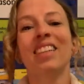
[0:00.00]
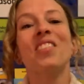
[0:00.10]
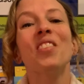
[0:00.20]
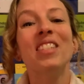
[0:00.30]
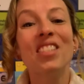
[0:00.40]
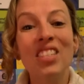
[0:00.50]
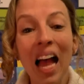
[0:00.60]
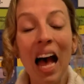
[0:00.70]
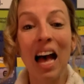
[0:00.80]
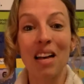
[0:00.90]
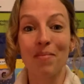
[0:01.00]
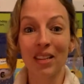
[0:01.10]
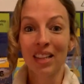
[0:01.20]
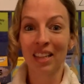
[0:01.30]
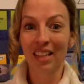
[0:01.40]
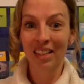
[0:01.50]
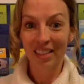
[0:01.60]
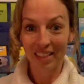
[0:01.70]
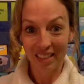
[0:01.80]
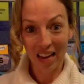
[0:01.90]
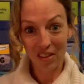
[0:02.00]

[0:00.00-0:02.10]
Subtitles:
Good job. Now